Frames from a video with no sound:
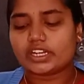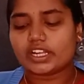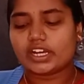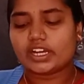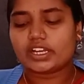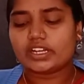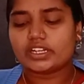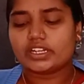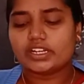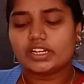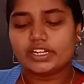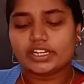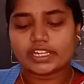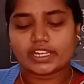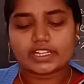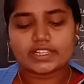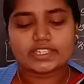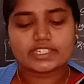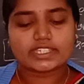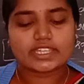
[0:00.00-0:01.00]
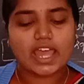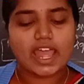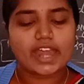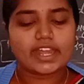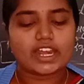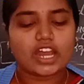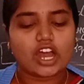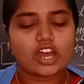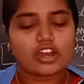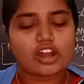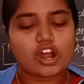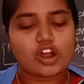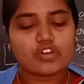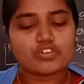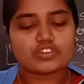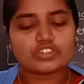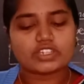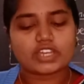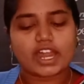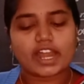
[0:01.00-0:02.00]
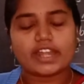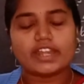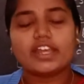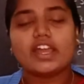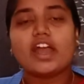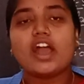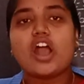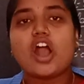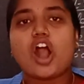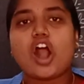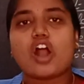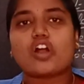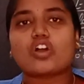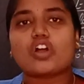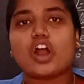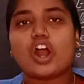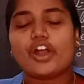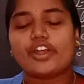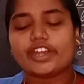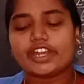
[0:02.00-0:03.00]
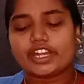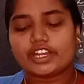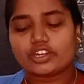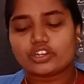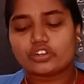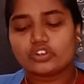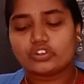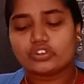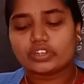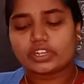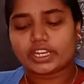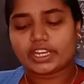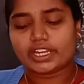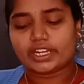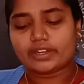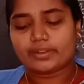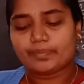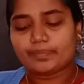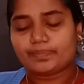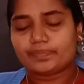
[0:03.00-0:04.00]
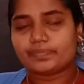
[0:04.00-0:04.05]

turned inside or outside according to need.